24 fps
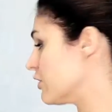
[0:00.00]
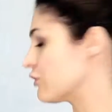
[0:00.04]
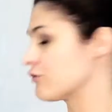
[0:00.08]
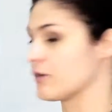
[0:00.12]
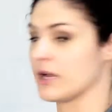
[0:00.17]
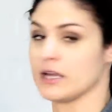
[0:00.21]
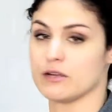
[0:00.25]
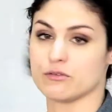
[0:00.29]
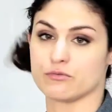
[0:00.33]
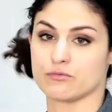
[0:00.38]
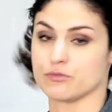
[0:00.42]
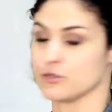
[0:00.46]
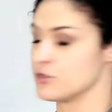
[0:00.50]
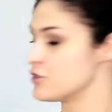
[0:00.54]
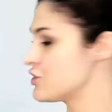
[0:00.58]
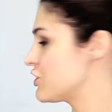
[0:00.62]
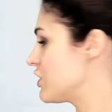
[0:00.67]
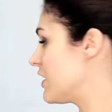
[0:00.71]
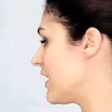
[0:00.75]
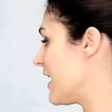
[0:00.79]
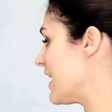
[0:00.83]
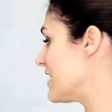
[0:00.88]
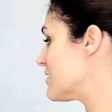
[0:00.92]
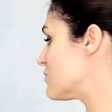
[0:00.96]
great
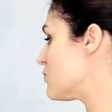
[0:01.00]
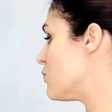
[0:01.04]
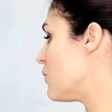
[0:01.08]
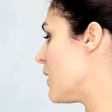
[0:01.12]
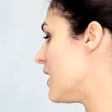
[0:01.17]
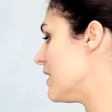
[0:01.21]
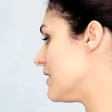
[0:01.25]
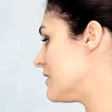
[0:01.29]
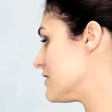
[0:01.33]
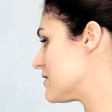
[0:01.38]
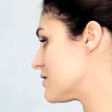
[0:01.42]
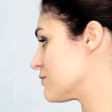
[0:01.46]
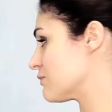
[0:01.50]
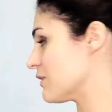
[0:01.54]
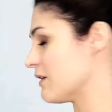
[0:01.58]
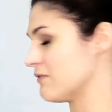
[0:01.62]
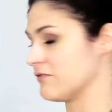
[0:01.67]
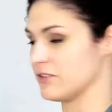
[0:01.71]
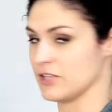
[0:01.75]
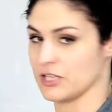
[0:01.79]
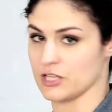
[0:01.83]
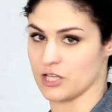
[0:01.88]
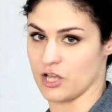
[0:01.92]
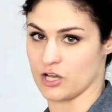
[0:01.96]
ruching as well as the
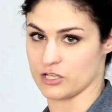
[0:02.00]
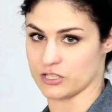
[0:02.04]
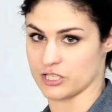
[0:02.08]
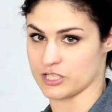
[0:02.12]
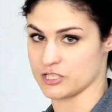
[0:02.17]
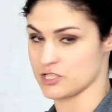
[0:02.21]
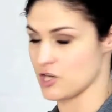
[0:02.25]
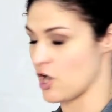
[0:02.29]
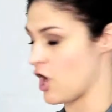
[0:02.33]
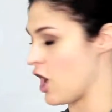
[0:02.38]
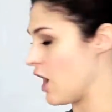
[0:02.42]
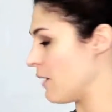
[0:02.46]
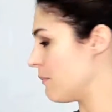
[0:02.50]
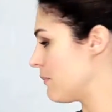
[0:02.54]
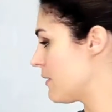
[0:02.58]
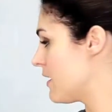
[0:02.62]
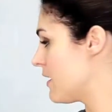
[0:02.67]
ruffle along the top.